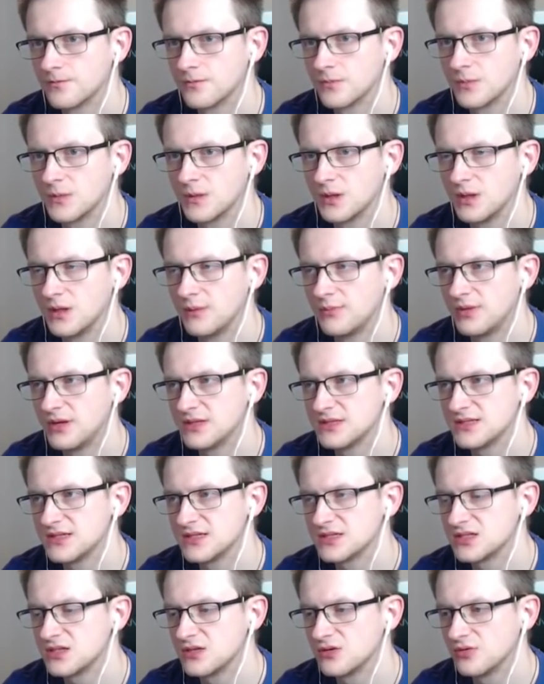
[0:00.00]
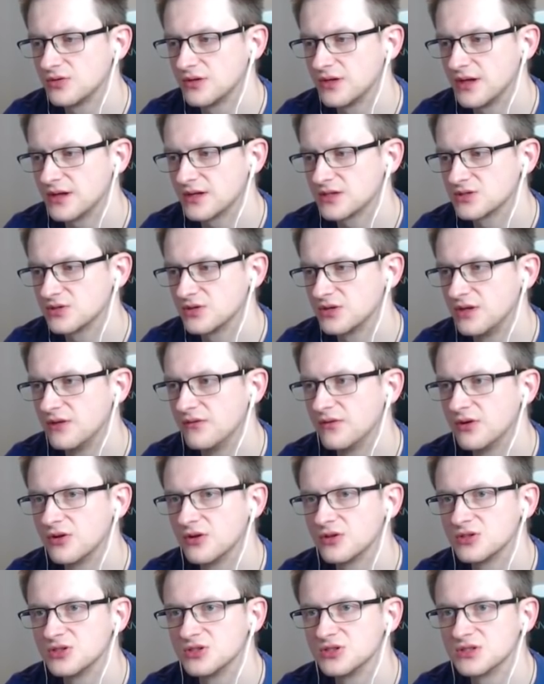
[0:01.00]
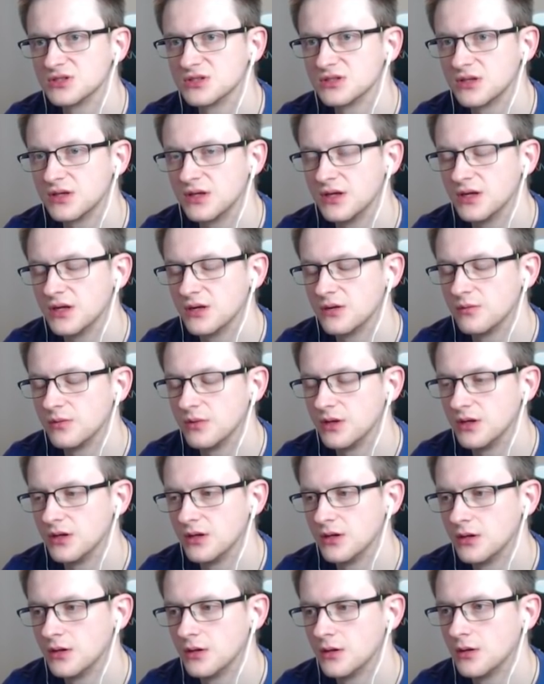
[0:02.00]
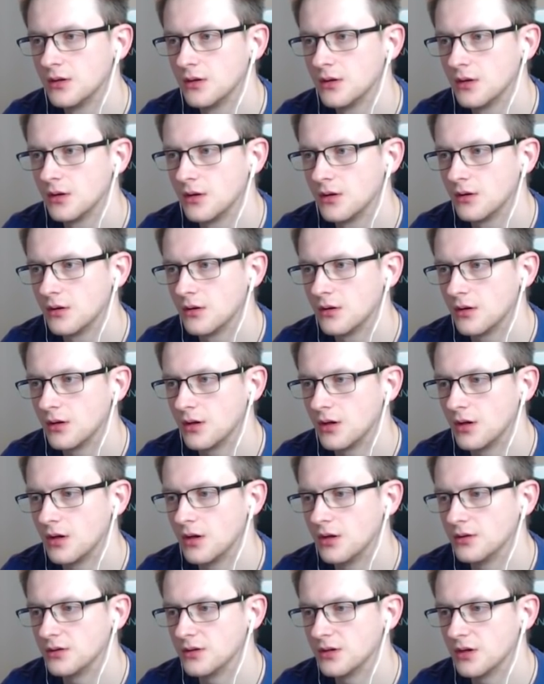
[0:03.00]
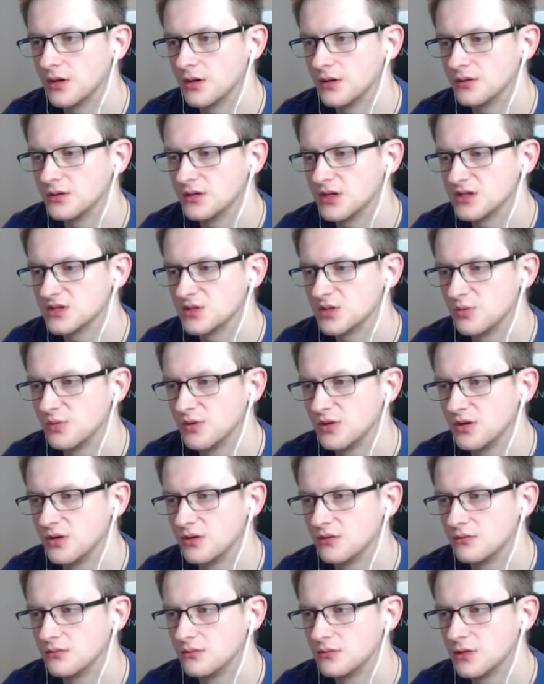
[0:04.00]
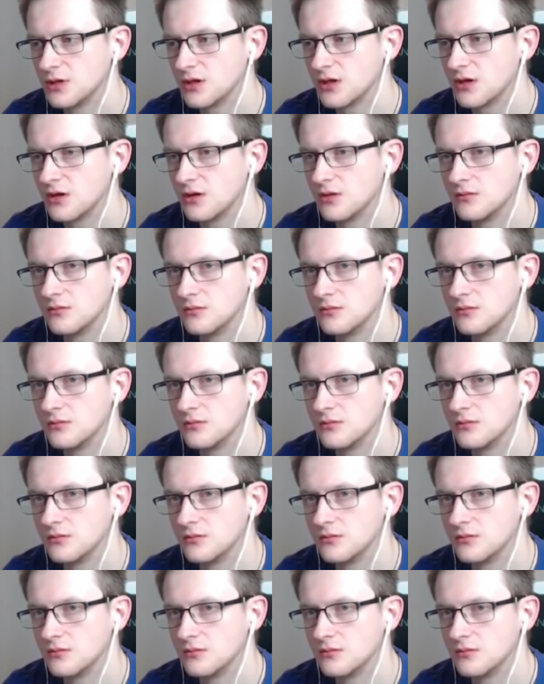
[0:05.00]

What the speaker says: He plays a slow deck, so he will not just kill me. And yeah, it has to be done again.